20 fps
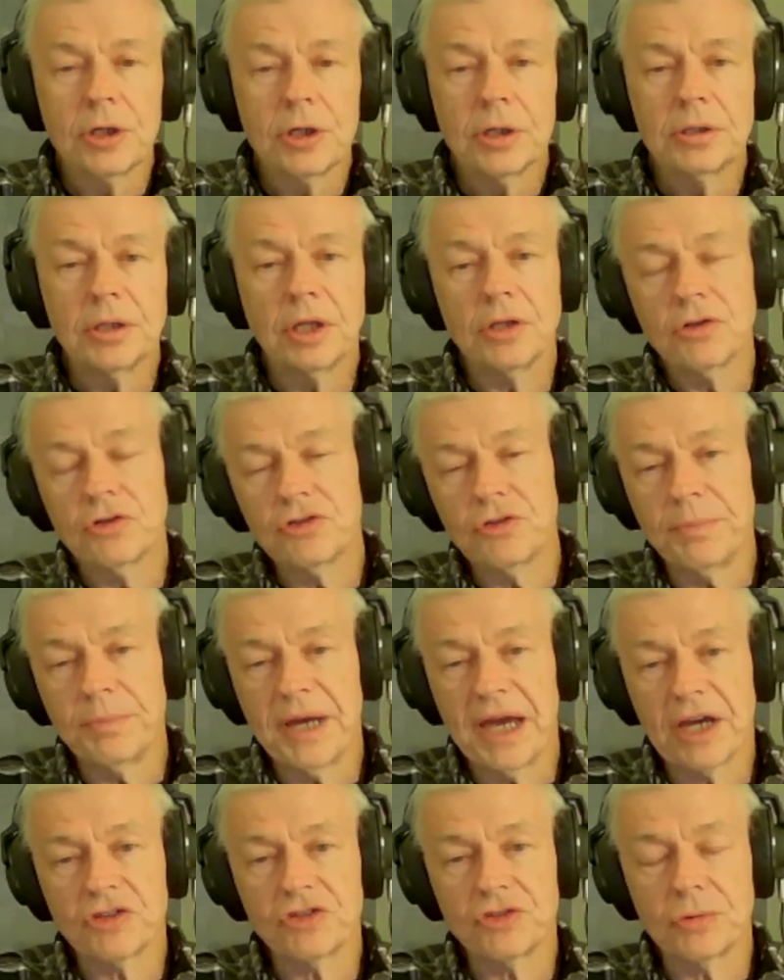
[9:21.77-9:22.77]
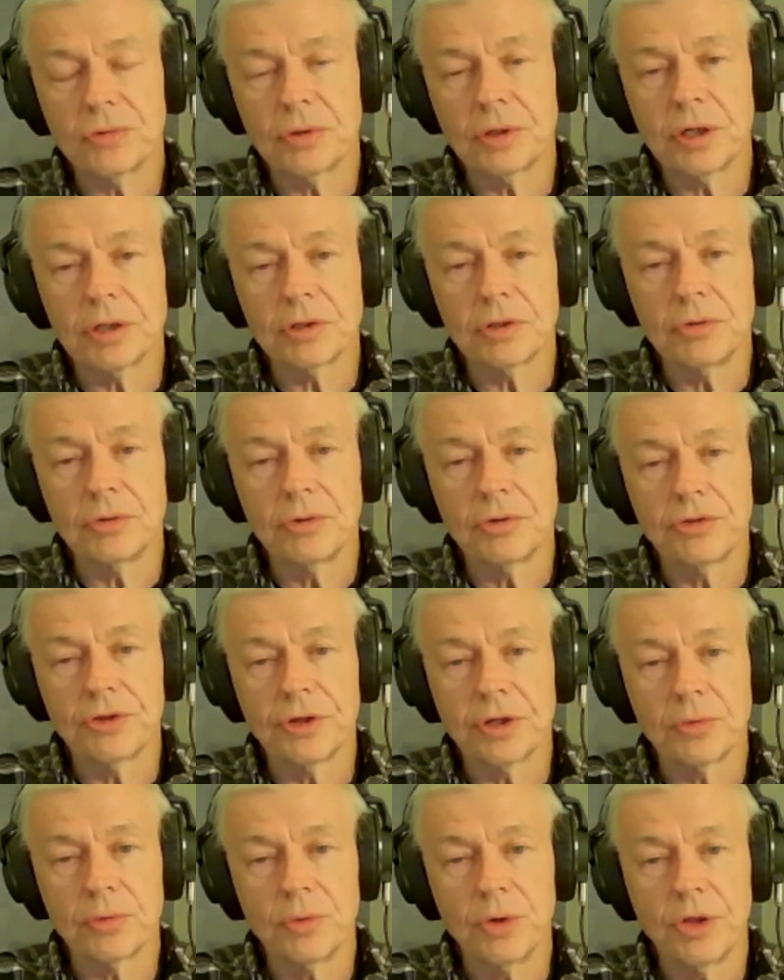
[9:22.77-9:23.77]
Then there's the backstory on the whole
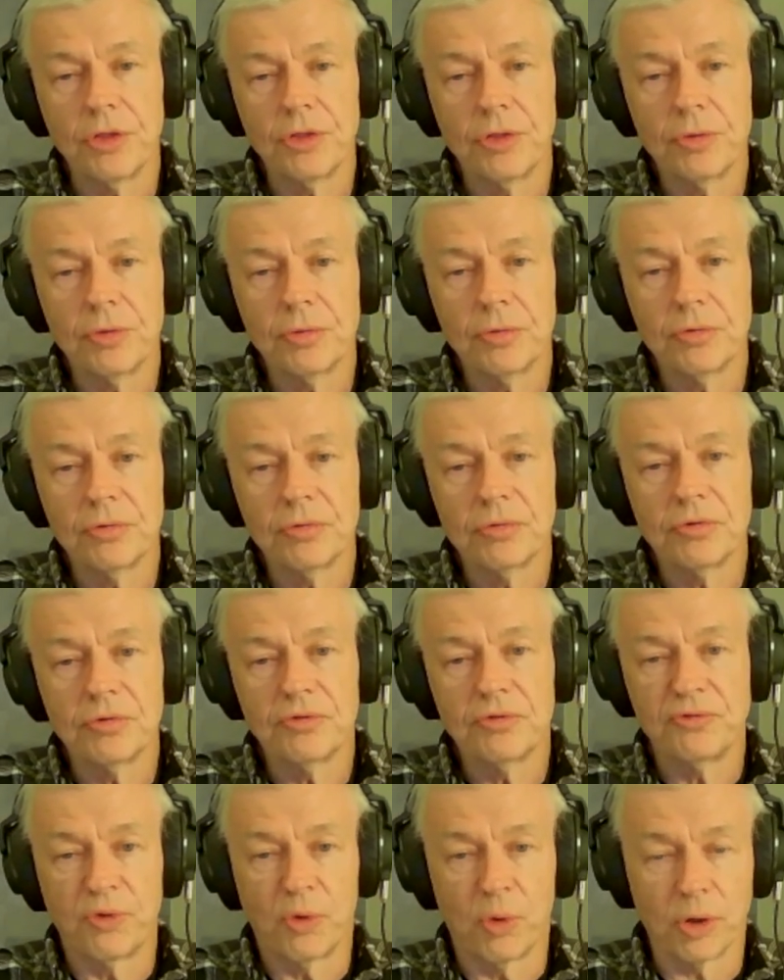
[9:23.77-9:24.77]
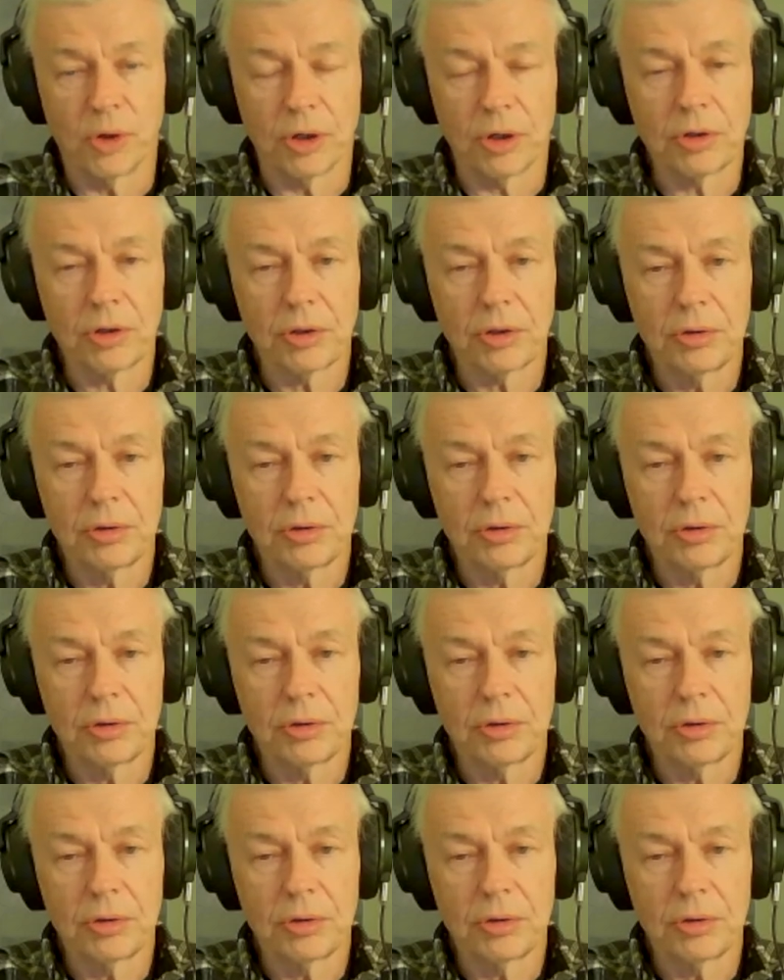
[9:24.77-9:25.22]
thing with Ford.